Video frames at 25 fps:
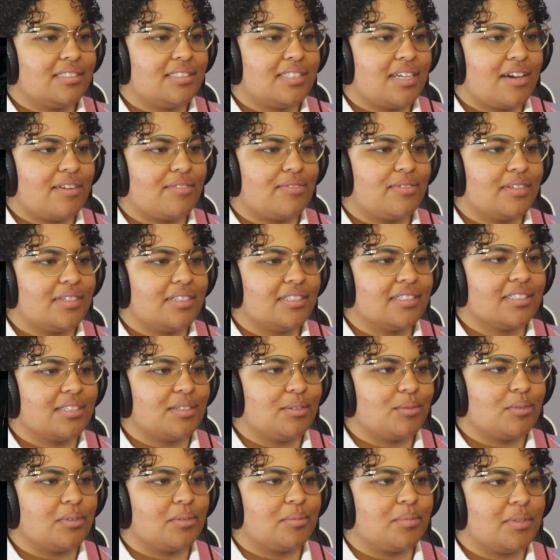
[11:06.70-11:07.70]

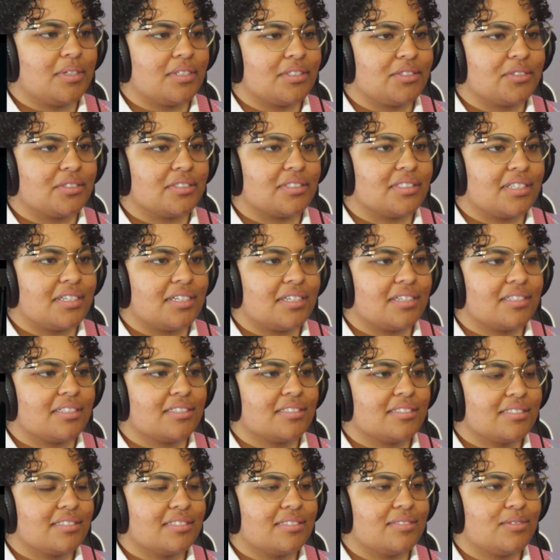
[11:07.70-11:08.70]
definitely with Beatrice there,
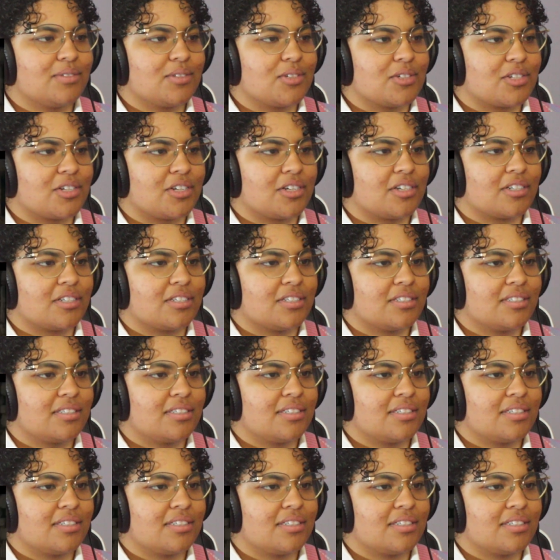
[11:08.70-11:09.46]
for sure.